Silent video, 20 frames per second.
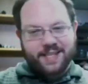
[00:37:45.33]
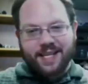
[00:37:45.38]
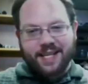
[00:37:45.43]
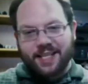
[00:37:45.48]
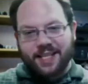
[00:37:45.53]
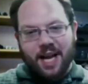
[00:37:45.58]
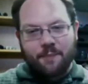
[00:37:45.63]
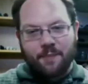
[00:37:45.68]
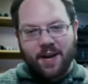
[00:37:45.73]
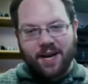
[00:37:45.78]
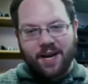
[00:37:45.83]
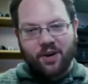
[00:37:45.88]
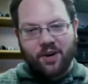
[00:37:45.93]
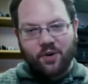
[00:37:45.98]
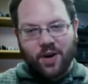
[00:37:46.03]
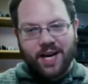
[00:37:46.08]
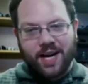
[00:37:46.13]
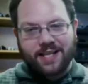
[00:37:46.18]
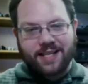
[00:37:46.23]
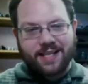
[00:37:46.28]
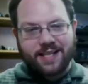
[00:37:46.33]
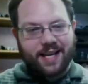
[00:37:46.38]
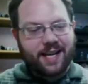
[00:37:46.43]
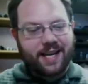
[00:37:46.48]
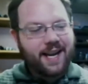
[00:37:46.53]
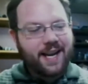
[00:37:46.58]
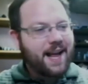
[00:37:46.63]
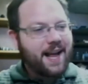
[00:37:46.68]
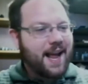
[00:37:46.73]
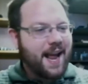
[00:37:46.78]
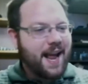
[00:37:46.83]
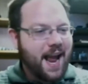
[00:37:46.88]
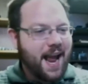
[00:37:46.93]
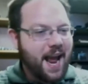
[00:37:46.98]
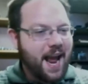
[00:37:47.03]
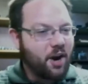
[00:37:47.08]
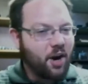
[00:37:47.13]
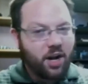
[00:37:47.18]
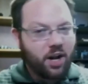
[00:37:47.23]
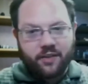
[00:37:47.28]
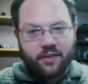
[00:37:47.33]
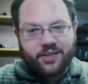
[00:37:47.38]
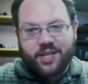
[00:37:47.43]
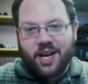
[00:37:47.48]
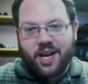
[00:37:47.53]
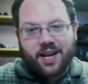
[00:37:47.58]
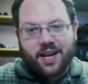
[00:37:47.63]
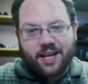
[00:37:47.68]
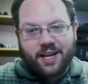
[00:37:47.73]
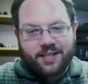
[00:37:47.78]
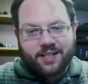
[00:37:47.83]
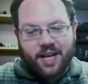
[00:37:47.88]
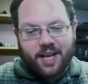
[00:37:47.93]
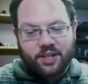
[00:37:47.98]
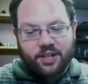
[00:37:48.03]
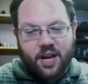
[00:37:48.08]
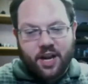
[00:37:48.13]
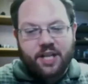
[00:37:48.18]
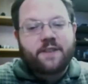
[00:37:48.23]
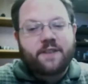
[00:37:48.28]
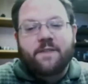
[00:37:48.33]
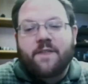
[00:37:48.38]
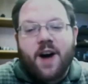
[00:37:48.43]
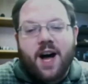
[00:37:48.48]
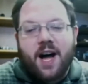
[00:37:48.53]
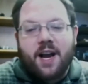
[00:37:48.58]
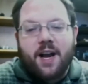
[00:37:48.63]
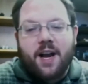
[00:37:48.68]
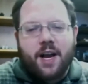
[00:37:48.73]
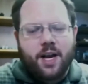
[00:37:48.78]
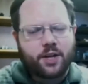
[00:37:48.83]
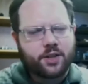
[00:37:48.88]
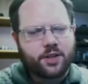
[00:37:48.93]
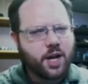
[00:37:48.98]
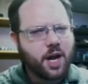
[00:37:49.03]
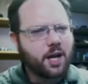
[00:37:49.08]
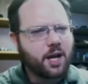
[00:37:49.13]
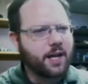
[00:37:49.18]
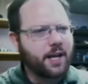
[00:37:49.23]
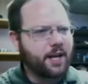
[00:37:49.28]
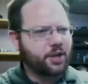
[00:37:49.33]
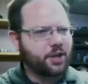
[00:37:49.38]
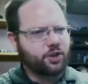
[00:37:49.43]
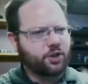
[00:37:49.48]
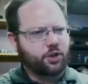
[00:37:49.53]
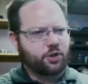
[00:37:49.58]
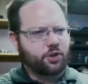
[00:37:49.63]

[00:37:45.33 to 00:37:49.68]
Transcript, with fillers: things up, make it crazy, and all of a sudden it's fun, and it's not like it's